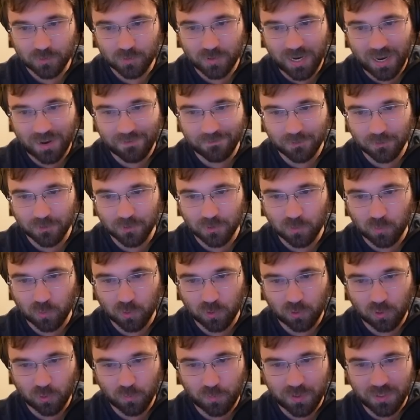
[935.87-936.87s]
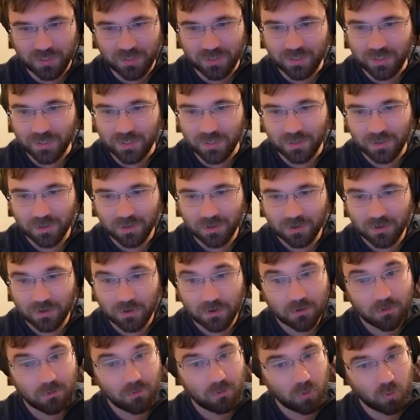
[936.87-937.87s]
Graveler, Whirlipede.
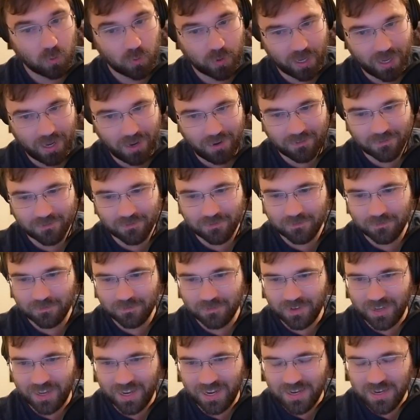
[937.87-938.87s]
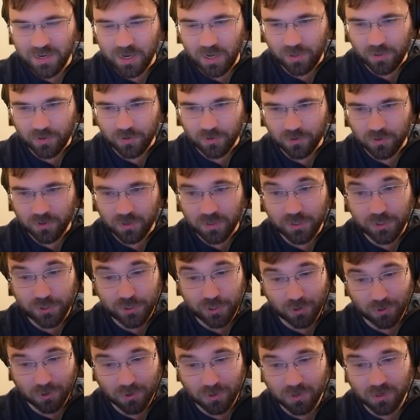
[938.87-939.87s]
Okay. Another
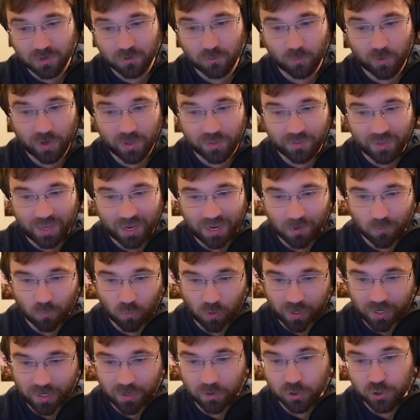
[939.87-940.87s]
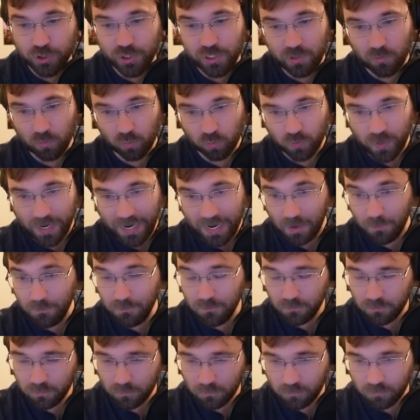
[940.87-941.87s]
Dark with a 1 energy
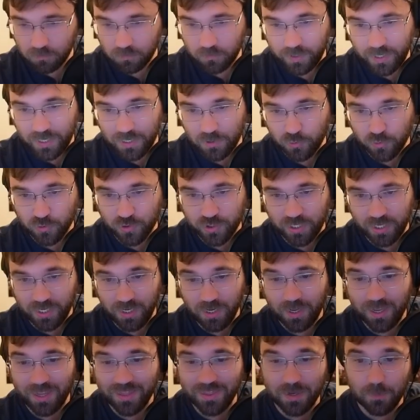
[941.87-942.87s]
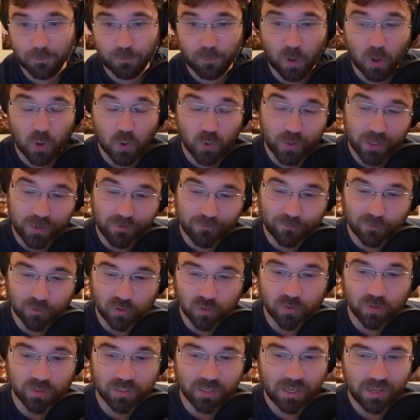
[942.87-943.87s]
Ram. Interesting. And then
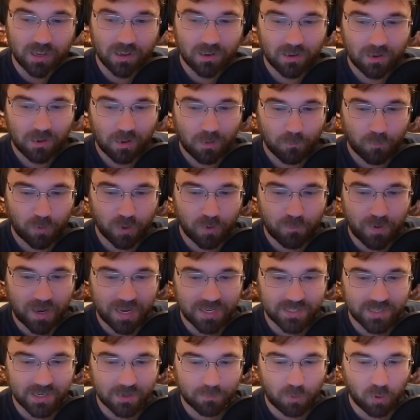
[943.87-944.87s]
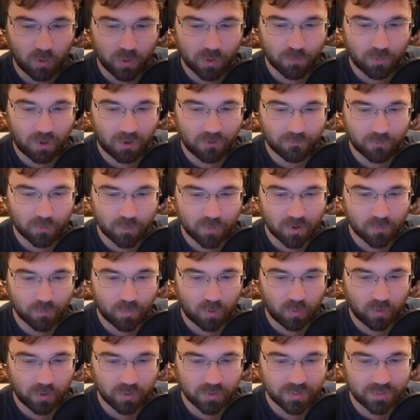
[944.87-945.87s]
Pokeflute. Put a basic Pokemon from your
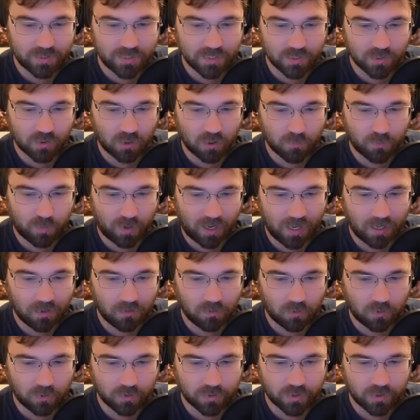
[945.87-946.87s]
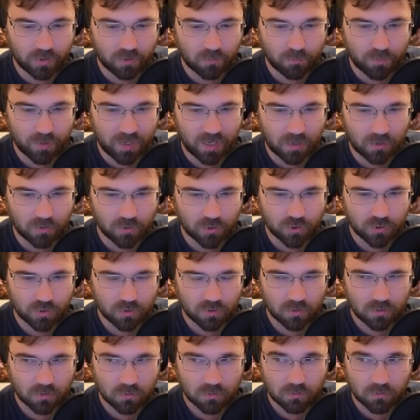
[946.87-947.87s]
opponent's discard pile onto their bench.